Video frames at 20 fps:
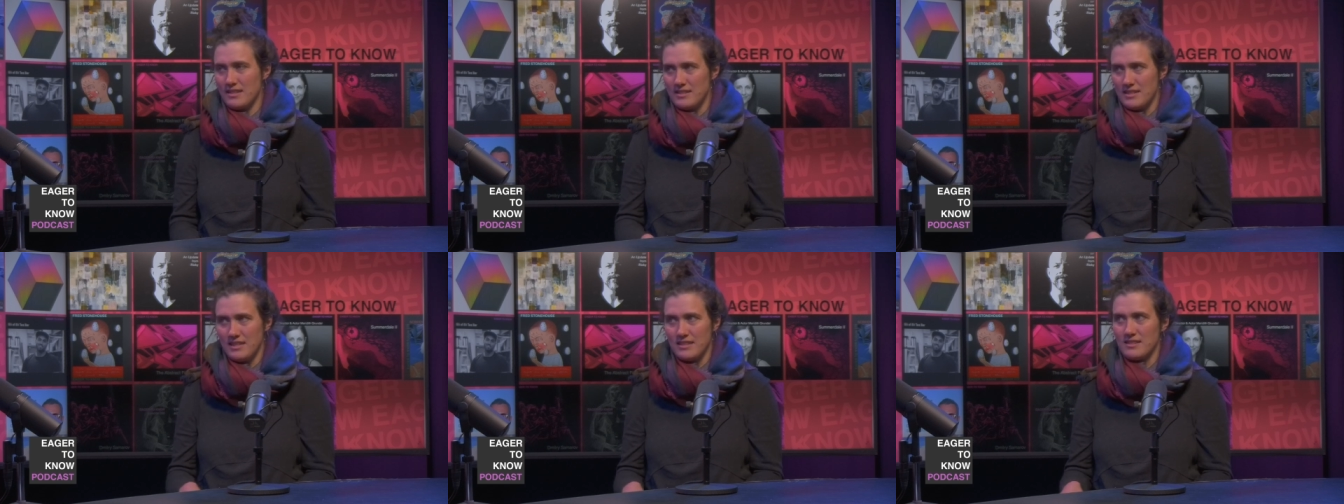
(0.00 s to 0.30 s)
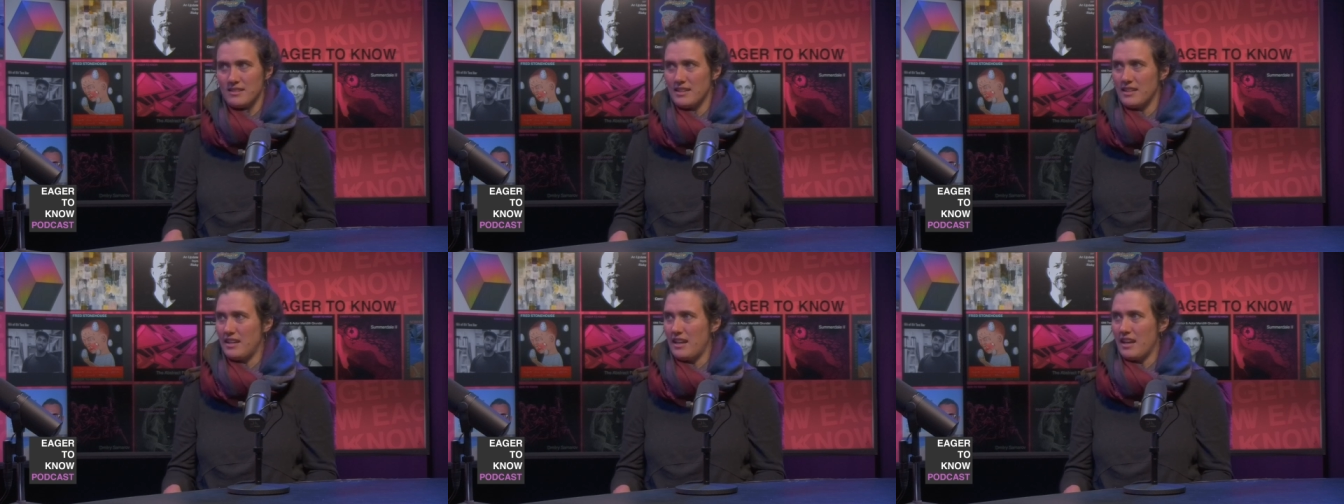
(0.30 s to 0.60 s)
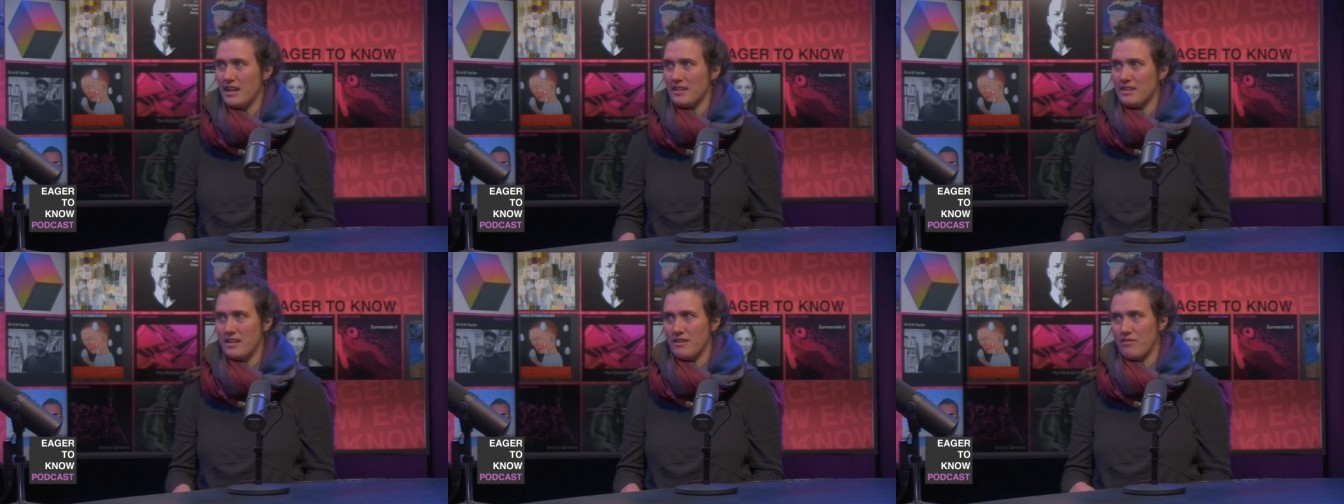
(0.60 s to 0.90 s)

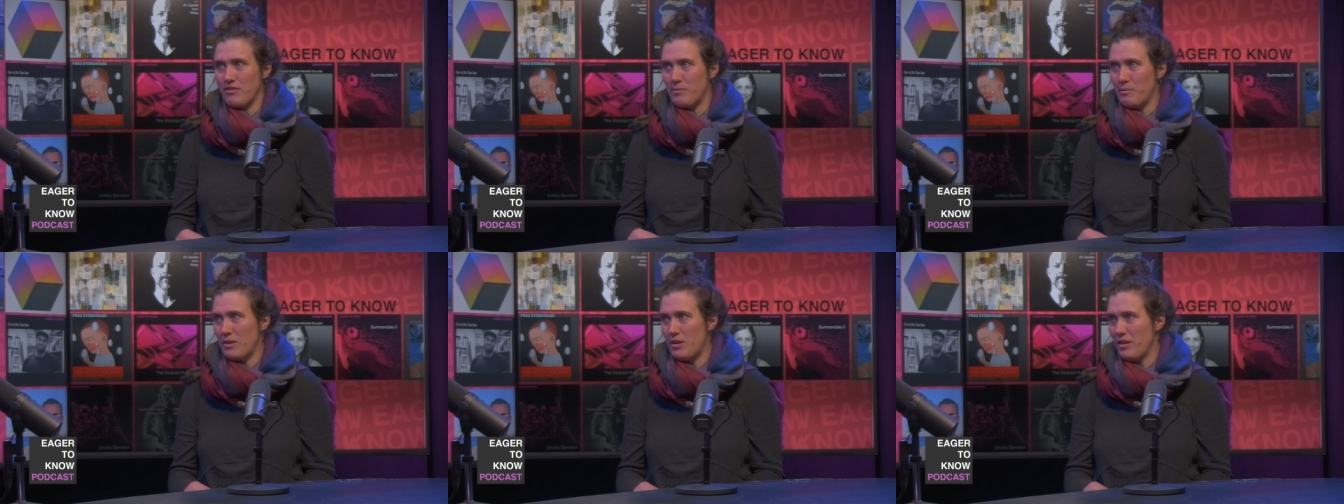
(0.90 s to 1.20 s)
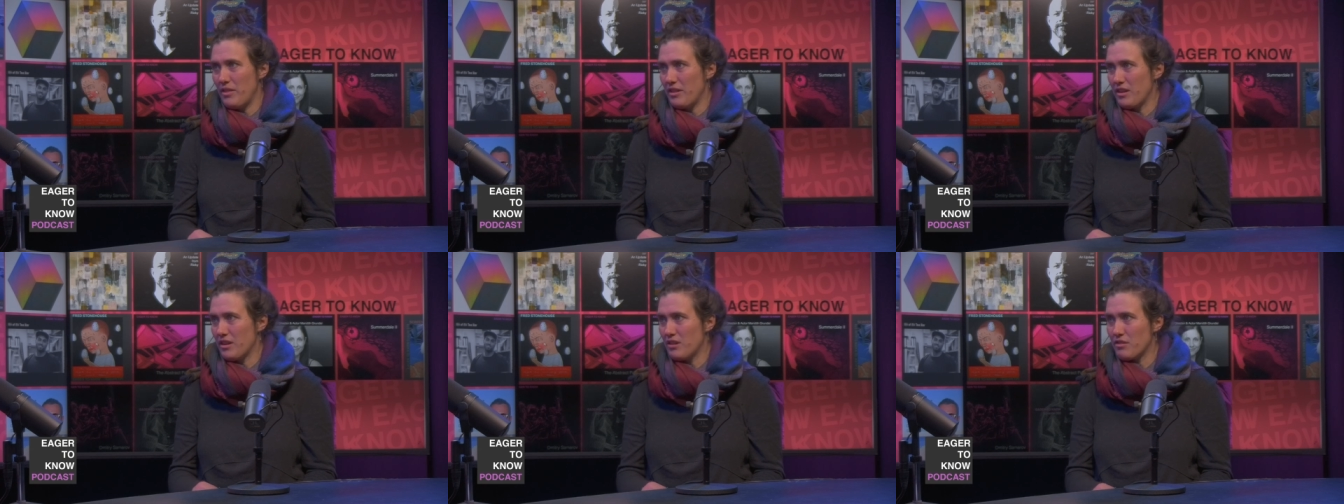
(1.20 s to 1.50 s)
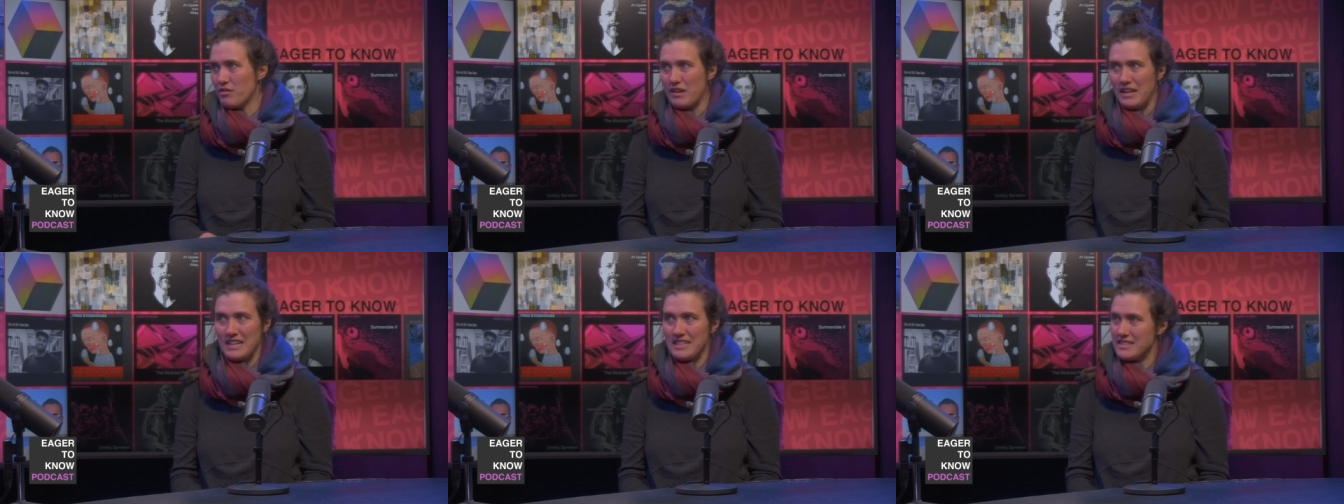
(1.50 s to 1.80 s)
disconnecting from all the
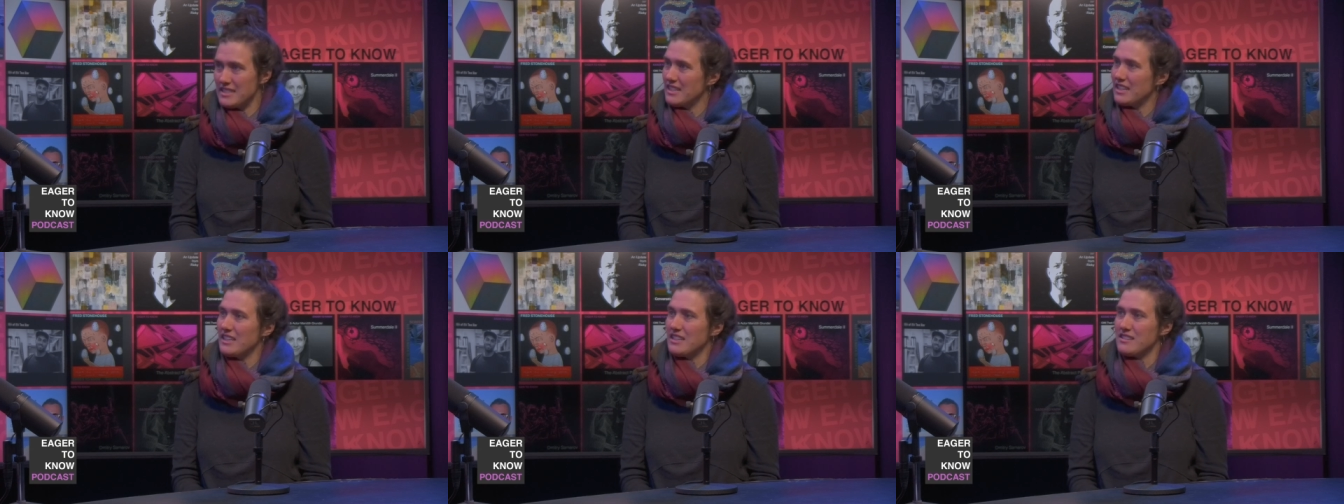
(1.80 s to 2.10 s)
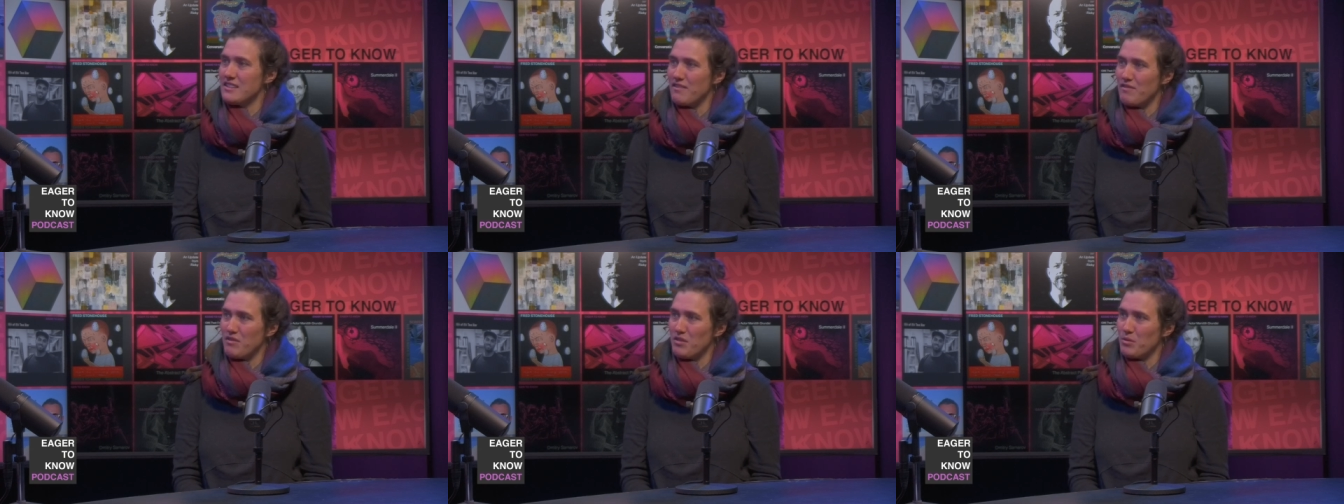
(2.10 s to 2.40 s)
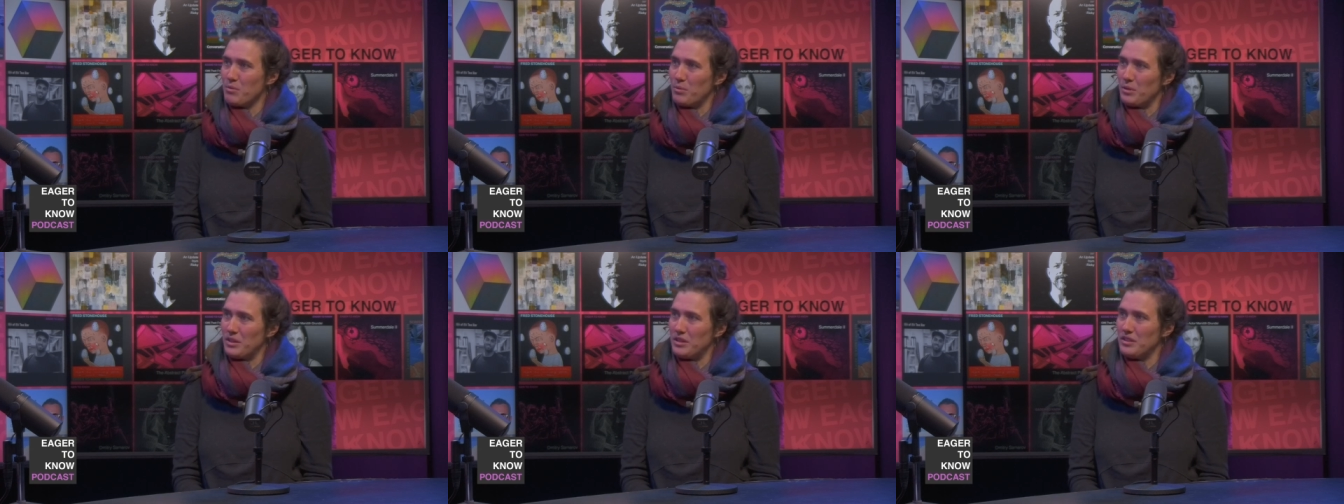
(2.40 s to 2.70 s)
craziness of the
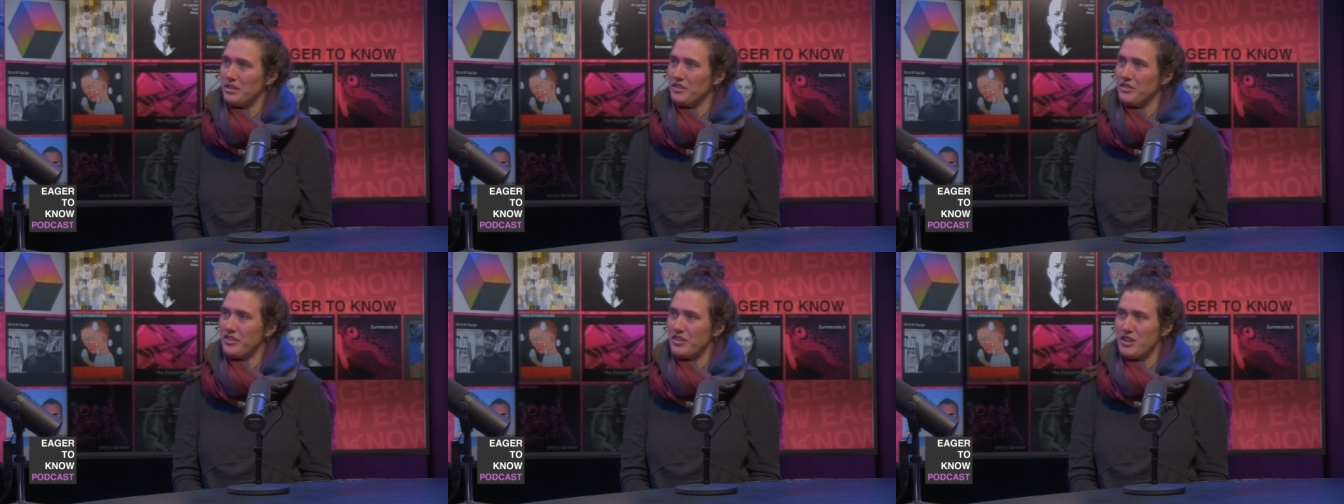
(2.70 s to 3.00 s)
world,